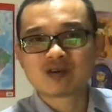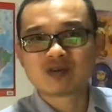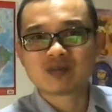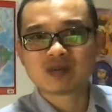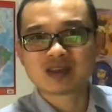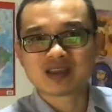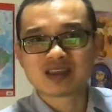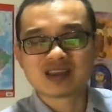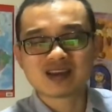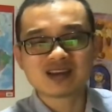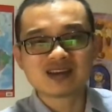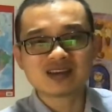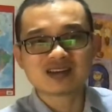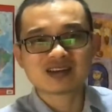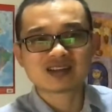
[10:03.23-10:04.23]
being
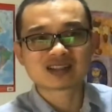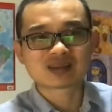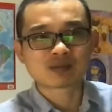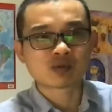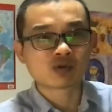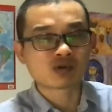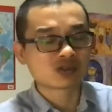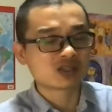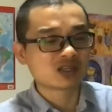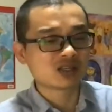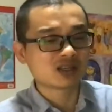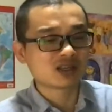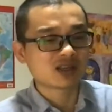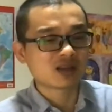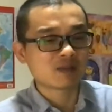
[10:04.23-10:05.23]
here and
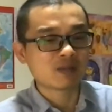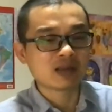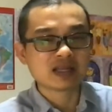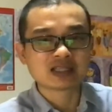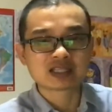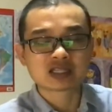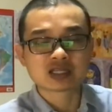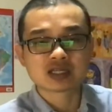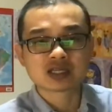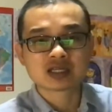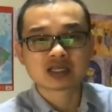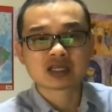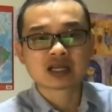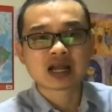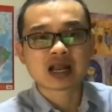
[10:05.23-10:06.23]
supporting. Please
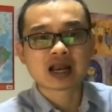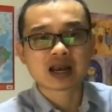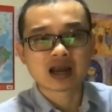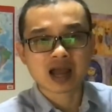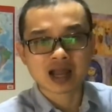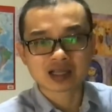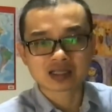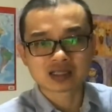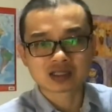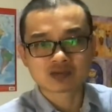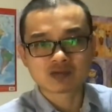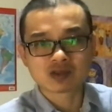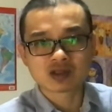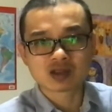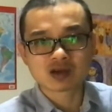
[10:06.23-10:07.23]
like this
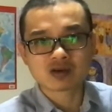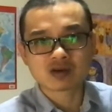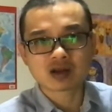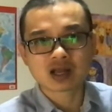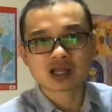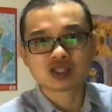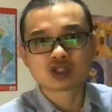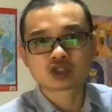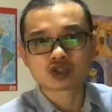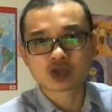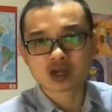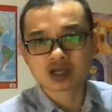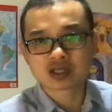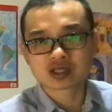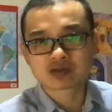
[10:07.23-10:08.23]
video and
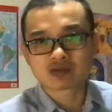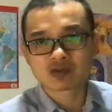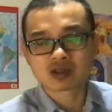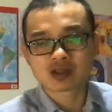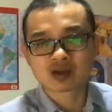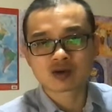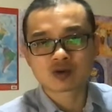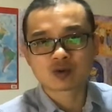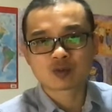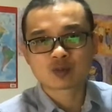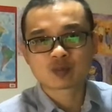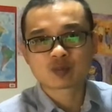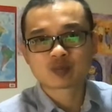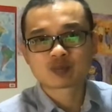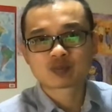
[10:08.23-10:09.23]
share this video
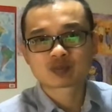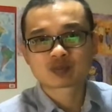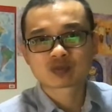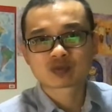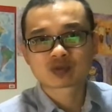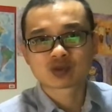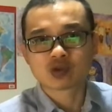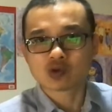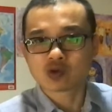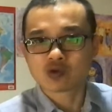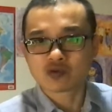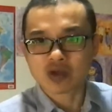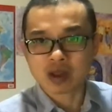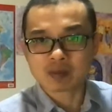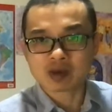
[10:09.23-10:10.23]
to your
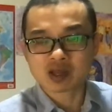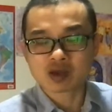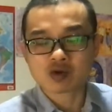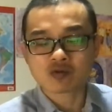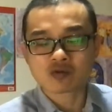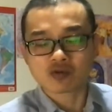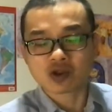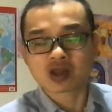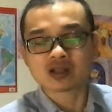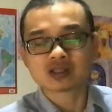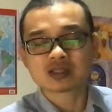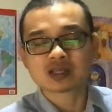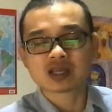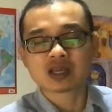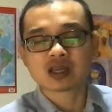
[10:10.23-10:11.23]
family or
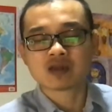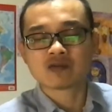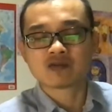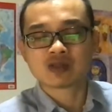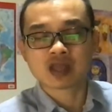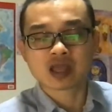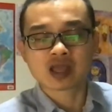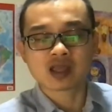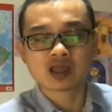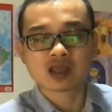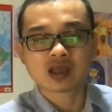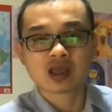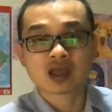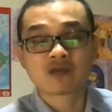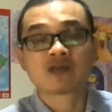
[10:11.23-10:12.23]
friends if they
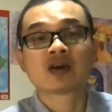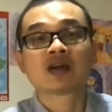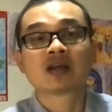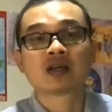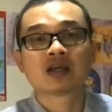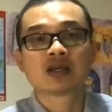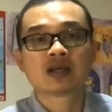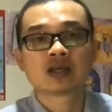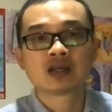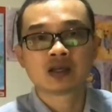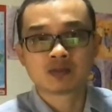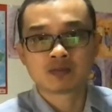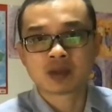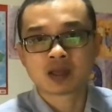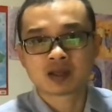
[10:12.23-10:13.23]
have a
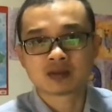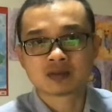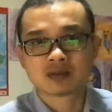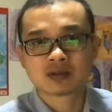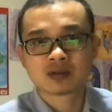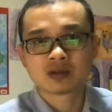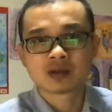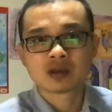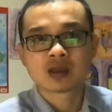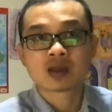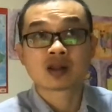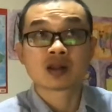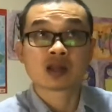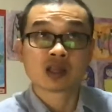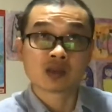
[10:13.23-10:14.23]
hip pain.
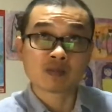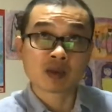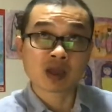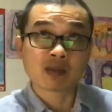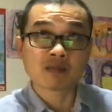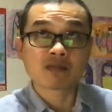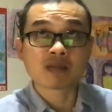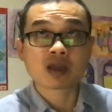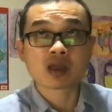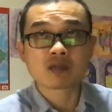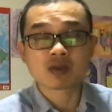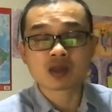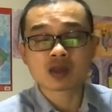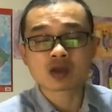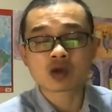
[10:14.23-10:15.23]
Hip pain may
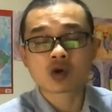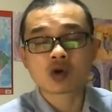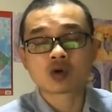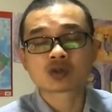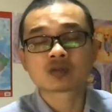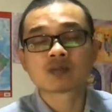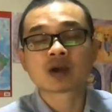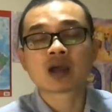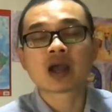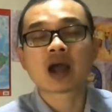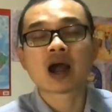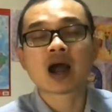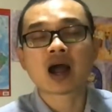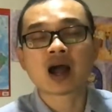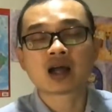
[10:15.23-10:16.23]
be caused by
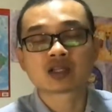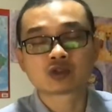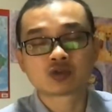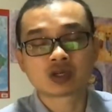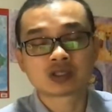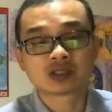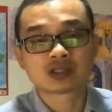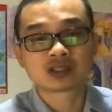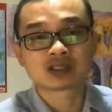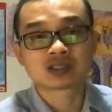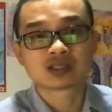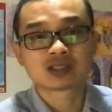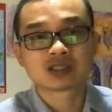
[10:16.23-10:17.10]
arthritis,